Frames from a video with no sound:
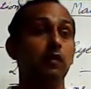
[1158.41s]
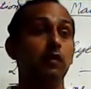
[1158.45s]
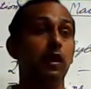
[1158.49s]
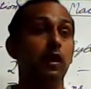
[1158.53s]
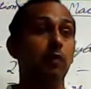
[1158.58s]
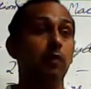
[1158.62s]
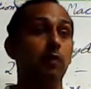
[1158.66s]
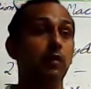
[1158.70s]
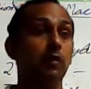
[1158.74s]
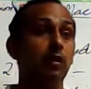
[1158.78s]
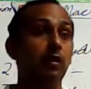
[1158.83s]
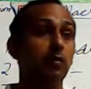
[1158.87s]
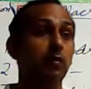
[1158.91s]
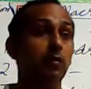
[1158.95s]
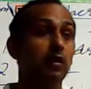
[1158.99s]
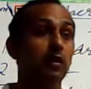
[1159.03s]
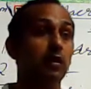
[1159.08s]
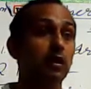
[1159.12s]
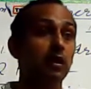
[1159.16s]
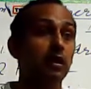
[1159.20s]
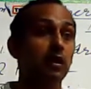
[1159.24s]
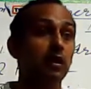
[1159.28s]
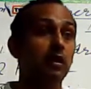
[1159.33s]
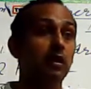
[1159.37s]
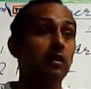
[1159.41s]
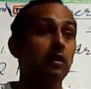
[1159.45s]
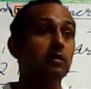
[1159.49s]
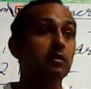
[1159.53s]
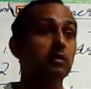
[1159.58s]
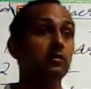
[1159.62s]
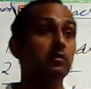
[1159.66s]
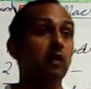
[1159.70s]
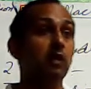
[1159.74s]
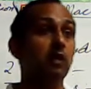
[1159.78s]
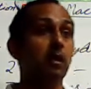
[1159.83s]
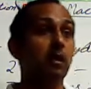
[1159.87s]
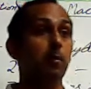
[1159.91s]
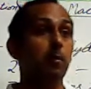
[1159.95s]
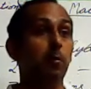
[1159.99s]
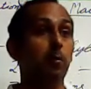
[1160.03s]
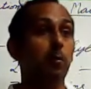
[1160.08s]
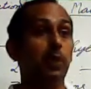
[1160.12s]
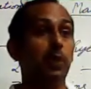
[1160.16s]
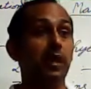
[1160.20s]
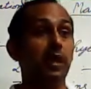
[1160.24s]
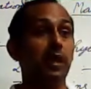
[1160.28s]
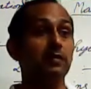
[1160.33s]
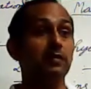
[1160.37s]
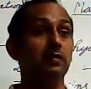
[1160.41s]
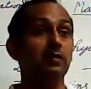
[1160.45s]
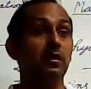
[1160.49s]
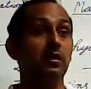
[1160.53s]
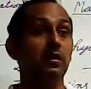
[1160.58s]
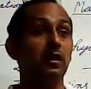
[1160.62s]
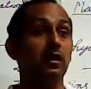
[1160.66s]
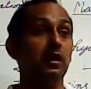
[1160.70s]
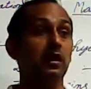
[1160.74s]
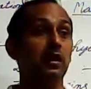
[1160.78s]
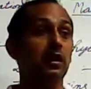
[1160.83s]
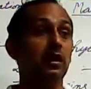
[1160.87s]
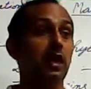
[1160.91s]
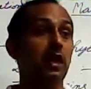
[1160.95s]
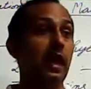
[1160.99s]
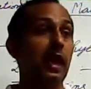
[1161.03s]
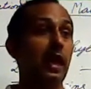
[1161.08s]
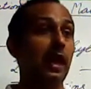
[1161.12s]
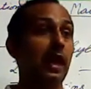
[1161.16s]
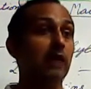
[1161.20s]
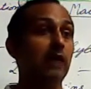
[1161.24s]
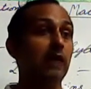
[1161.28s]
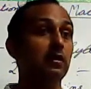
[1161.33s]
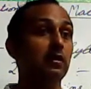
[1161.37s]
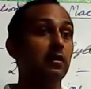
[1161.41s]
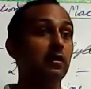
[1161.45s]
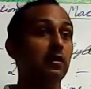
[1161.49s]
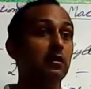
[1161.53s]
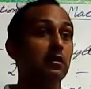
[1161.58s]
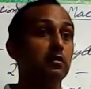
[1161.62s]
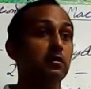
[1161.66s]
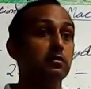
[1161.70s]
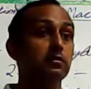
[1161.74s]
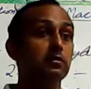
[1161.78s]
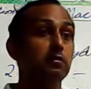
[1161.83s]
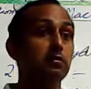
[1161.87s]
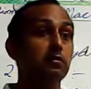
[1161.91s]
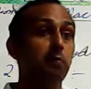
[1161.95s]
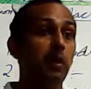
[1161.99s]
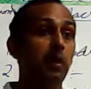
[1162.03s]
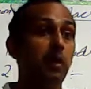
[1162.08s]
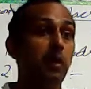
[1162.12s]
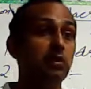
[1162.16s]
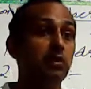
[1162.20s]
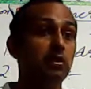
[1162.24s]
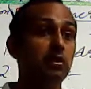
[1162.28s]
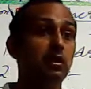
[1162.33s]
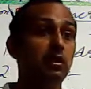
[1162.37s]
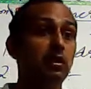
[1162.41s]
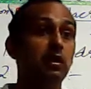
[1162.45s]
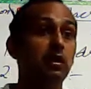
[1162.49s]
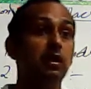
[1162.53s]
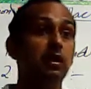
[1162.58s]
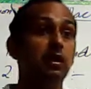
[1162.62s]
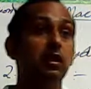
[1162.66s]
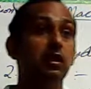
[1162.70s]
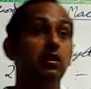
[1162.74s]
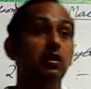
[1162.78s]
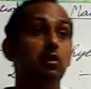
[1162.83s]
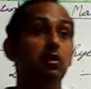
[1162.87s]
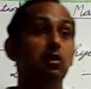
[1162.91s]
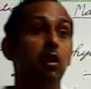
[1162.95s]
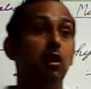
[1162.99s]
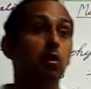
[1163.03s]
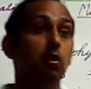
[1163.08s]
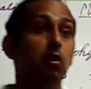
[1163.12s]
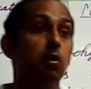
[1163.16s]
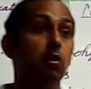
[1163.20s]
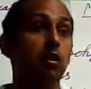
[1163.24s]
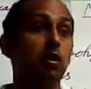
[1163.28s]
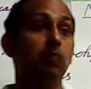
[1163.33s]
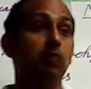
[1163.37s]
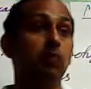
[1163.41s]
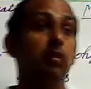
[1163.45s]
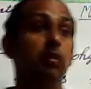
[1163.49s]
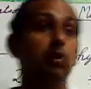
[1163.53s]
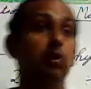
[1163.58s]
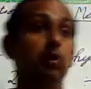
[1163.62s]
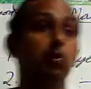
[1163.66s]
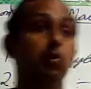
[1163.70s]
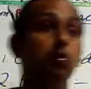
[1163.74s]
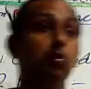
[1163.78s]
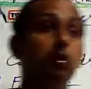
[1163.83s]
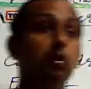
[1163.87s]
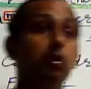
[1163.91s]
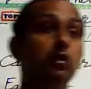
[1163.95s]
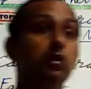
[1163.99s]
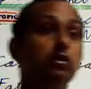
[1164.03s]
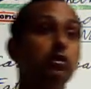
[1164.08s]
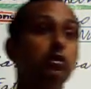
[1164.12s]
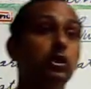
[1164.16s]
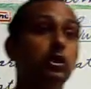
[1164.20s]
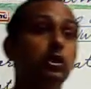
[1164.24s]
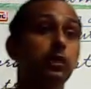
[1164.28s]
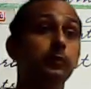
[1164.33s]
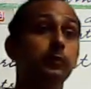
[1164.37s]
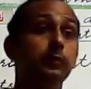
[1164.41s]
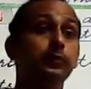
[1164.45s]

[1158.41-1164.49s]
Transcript: And vitamin D is present in egg, especially in yellow liver to sheep,